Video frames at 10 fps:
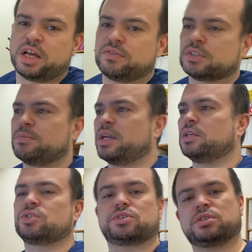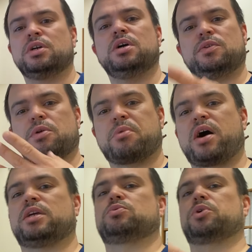levels, making sure the
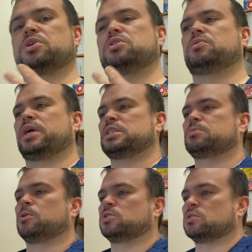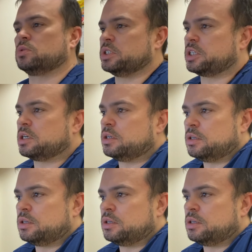body's working the way it's supposed to work.